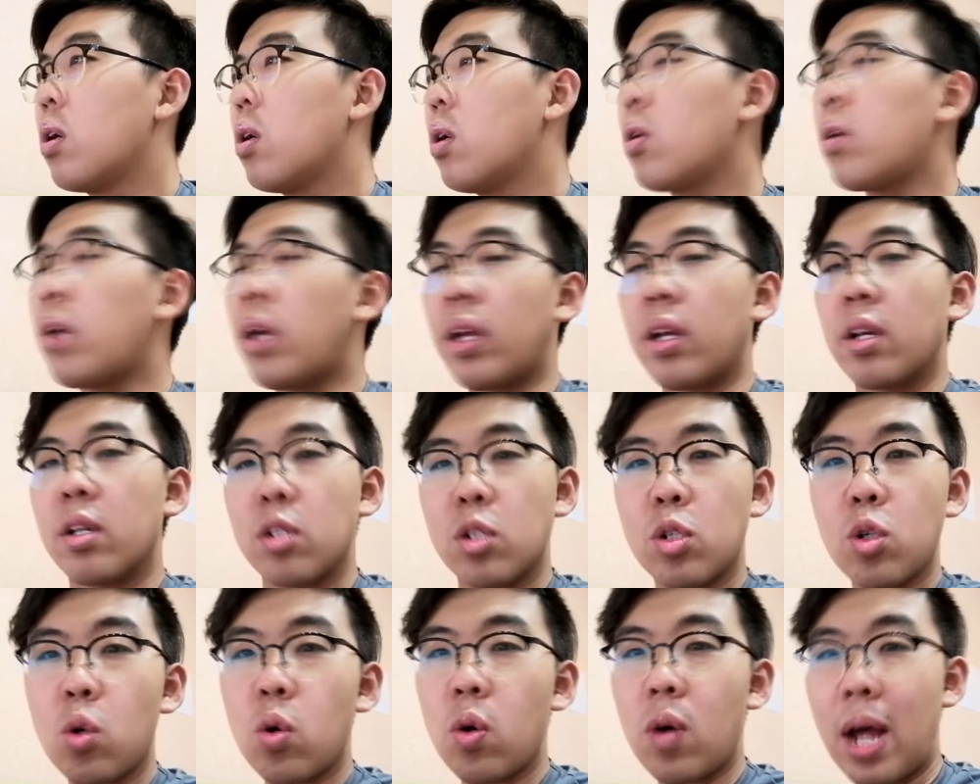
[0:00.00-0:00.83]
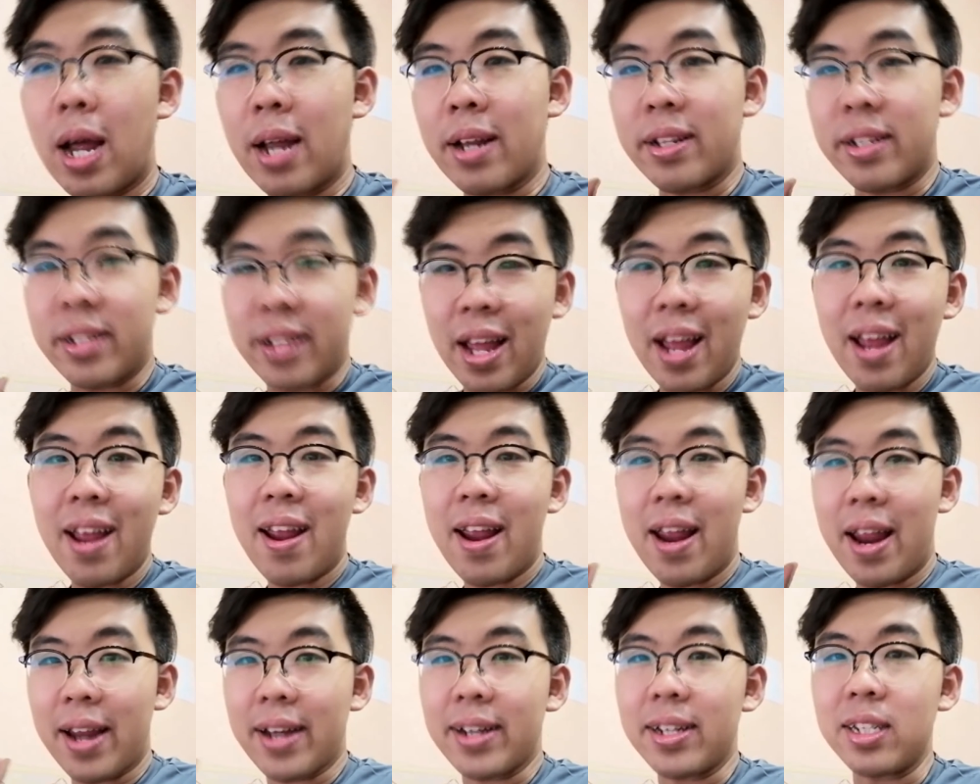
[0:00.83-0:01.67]
Okay, so are
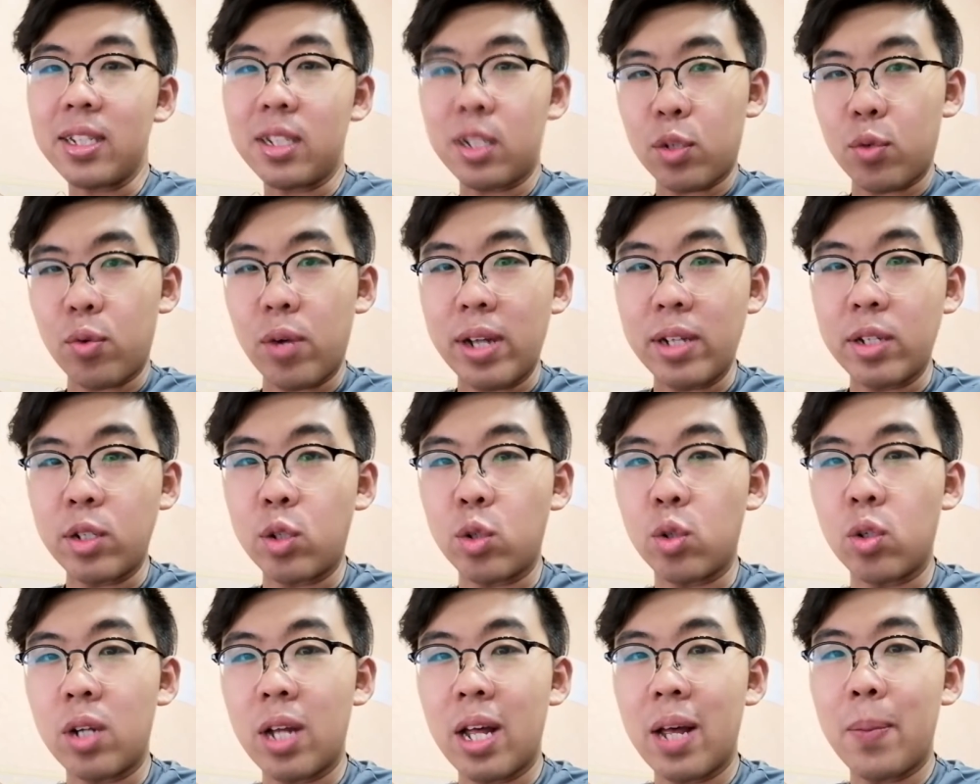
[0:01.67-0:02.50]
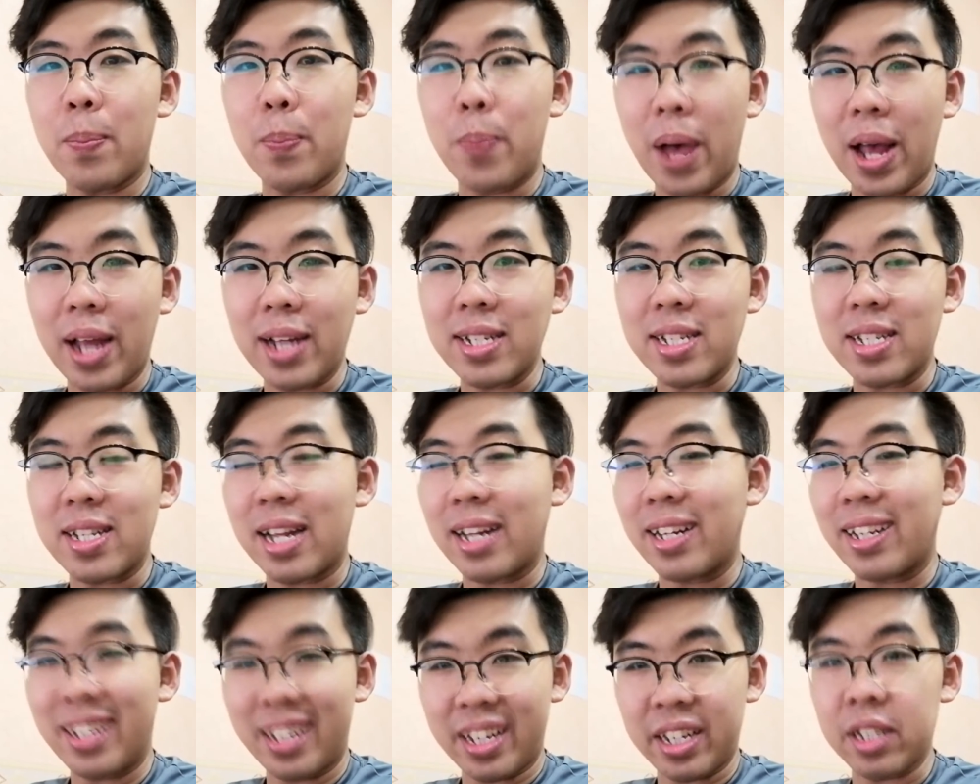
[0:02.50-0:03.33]
there any tarantula bites
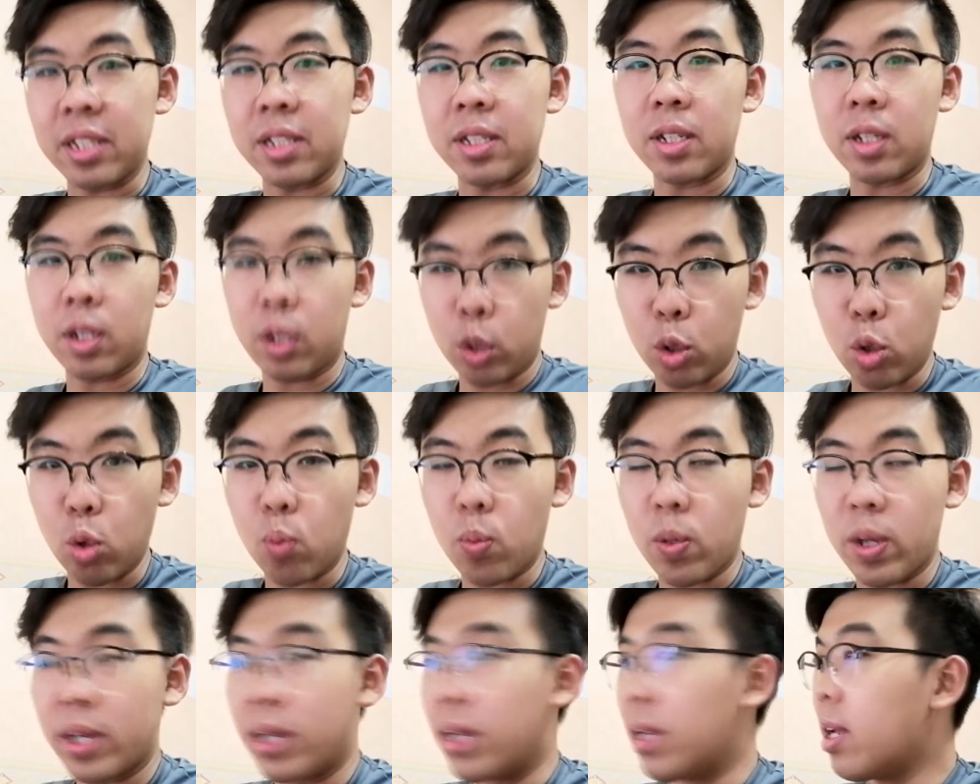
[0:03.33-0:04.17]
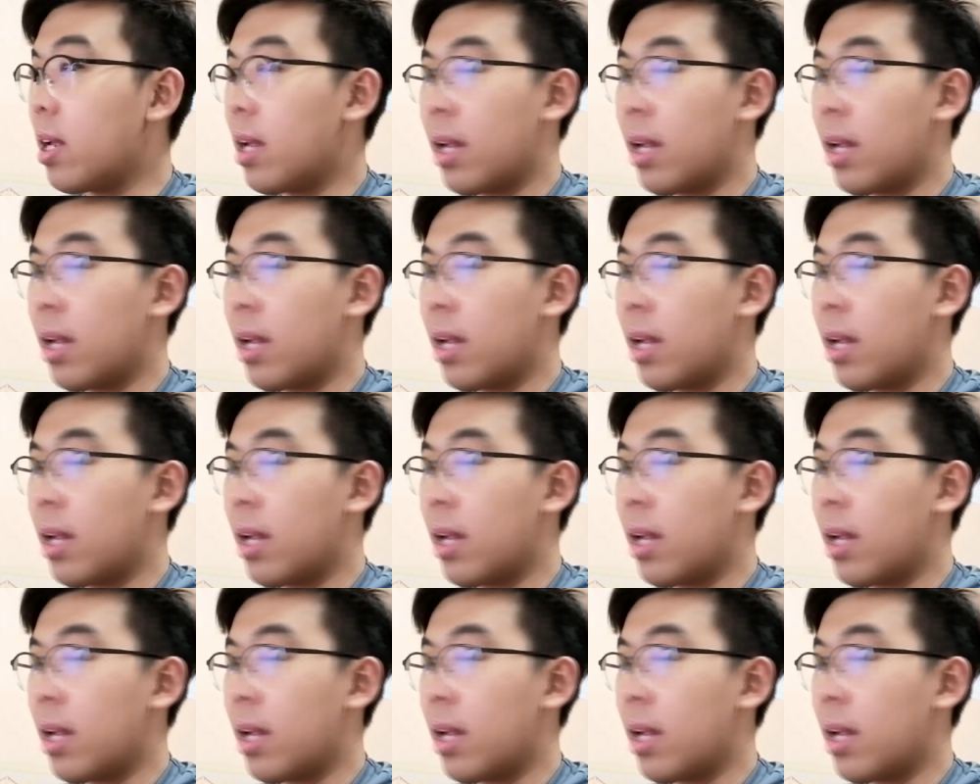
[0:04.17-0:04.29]
that kill human?